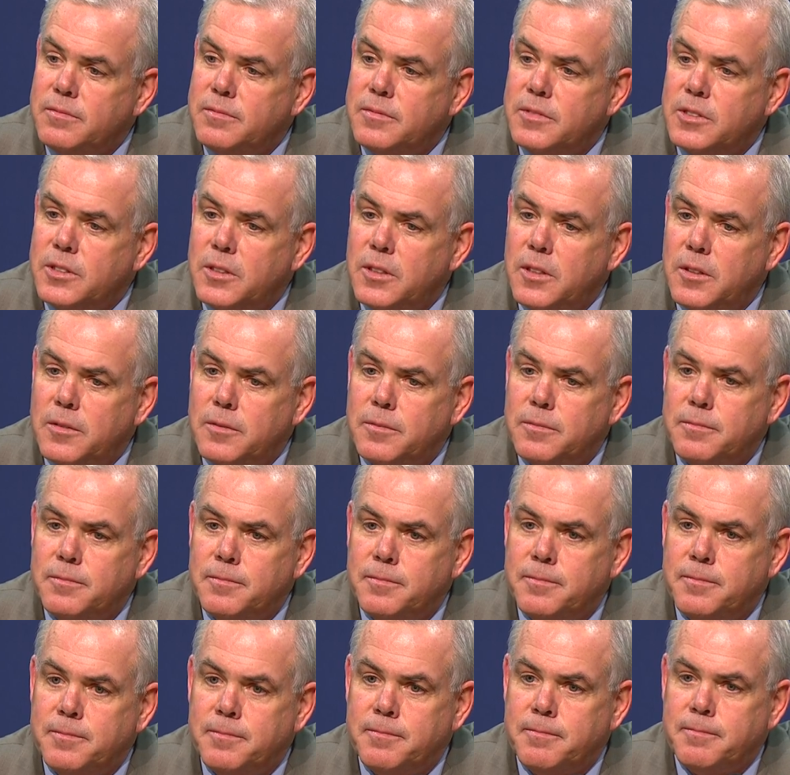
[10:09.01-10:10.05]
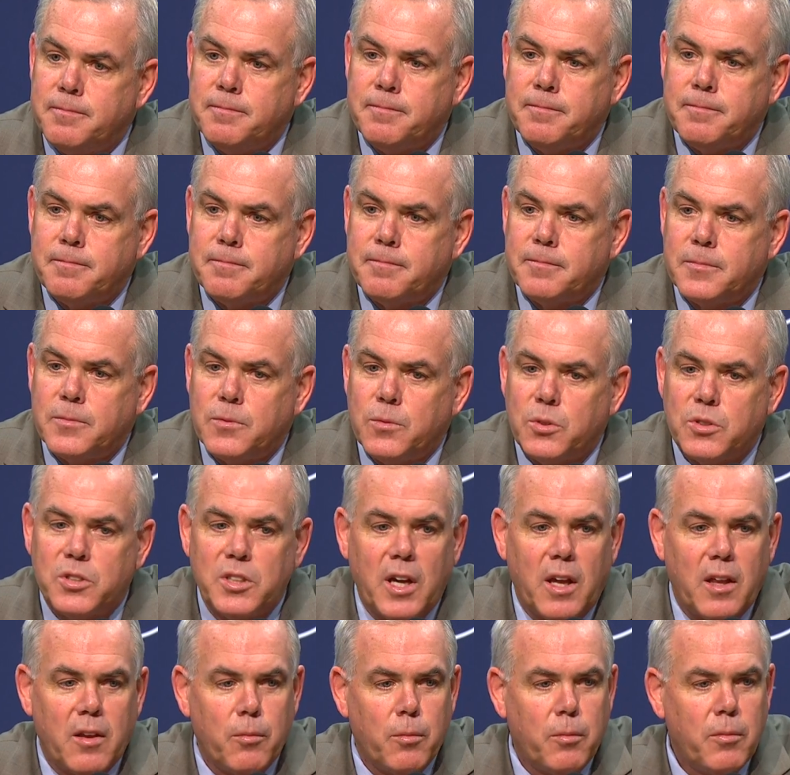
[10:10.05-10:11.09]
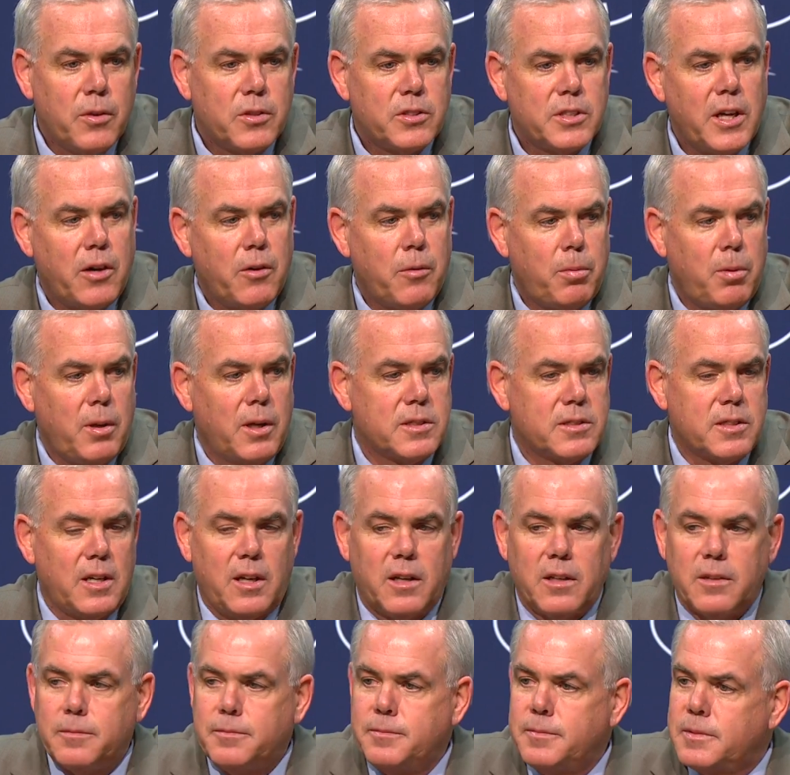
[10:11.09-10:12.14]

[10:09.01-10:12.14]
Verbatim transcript: So we'll see how the see how it plays out.